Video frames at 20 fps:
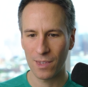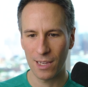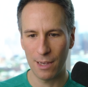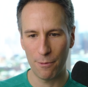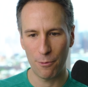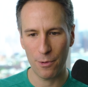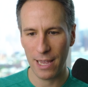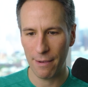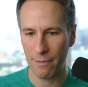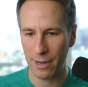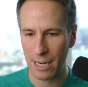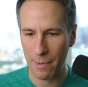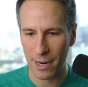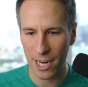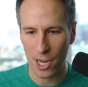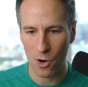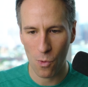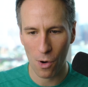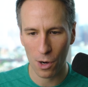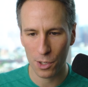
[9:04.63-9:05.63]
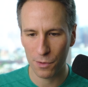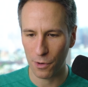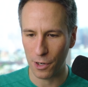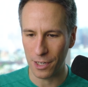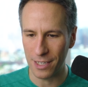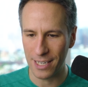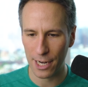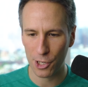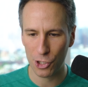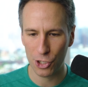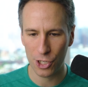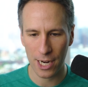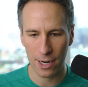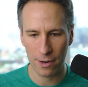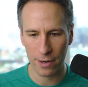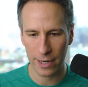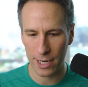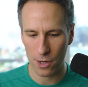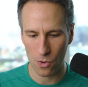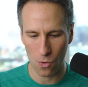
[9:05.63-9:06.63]
if we have anybody who works for a
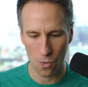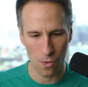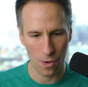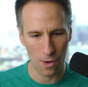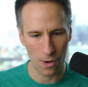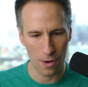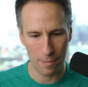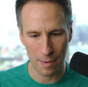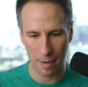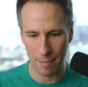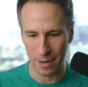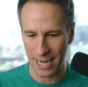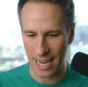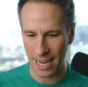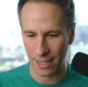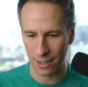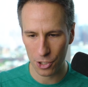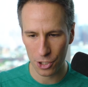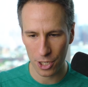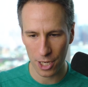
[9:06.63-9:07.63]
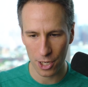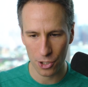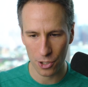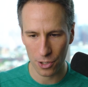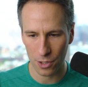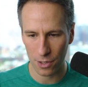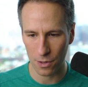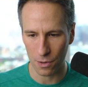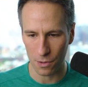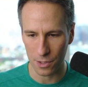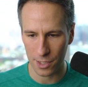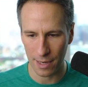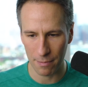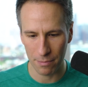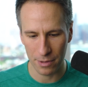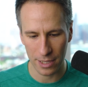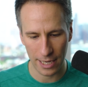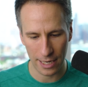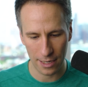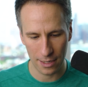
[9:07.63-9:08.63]
dictionary or maybe an English teacher or
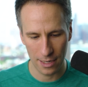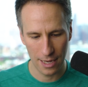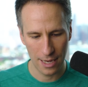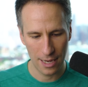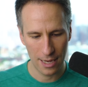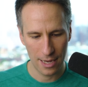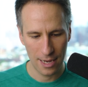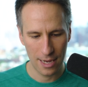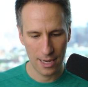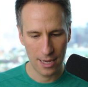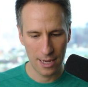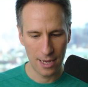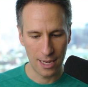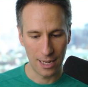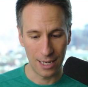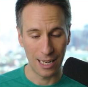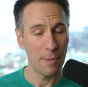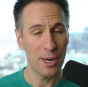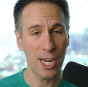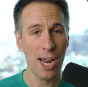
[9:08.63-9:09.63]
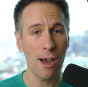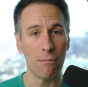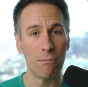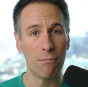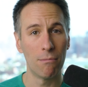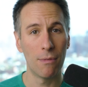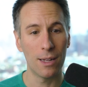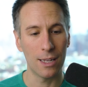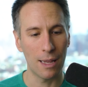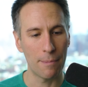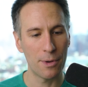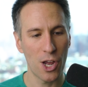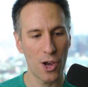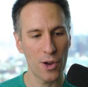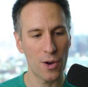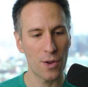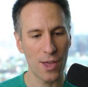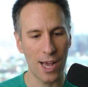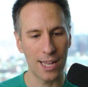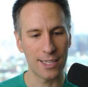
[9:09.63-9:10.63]
something, let me know. Let me know
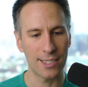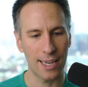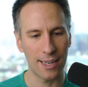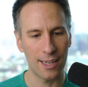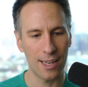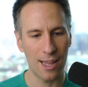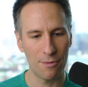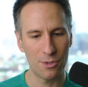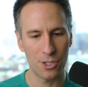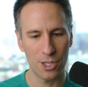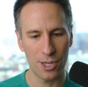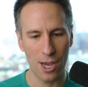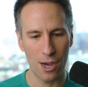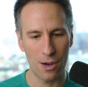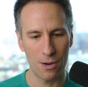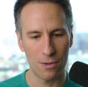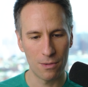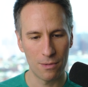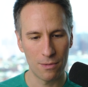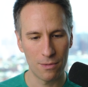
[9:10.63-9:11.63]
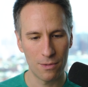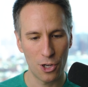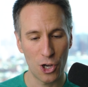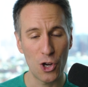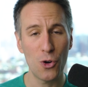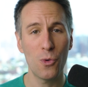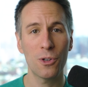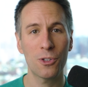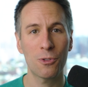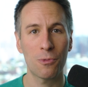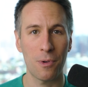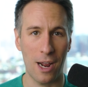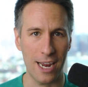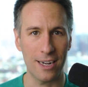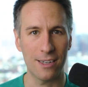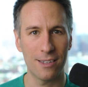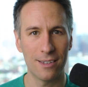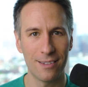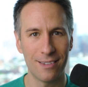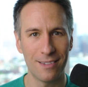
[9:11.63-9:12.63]
your thoughts. I'd love to know who was
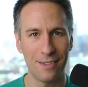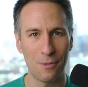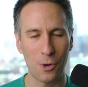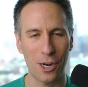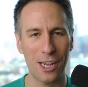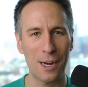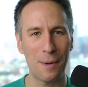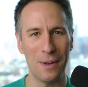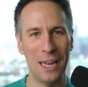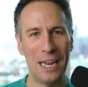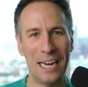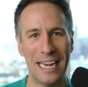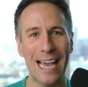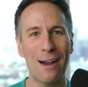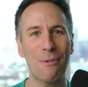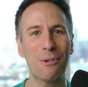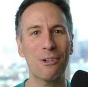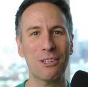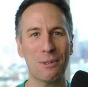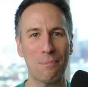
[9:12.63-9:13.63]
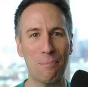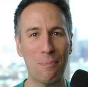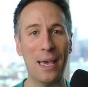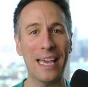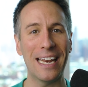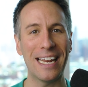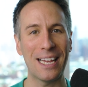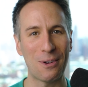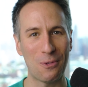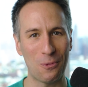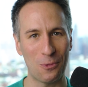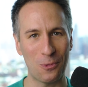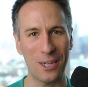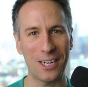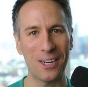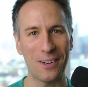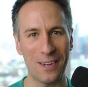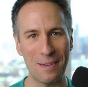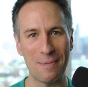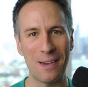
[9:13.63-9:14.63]
right. We're gonna now we're just pitting
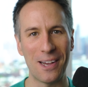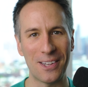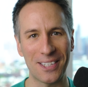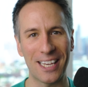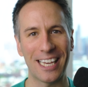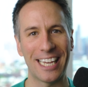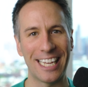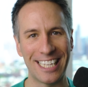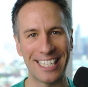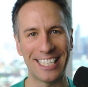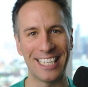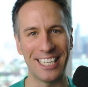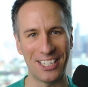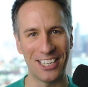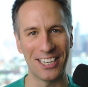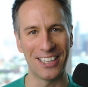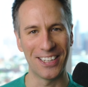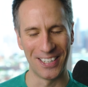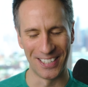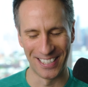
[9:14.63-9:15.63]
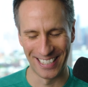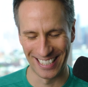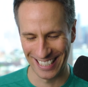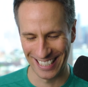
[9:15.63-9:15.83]
reader emails against each other.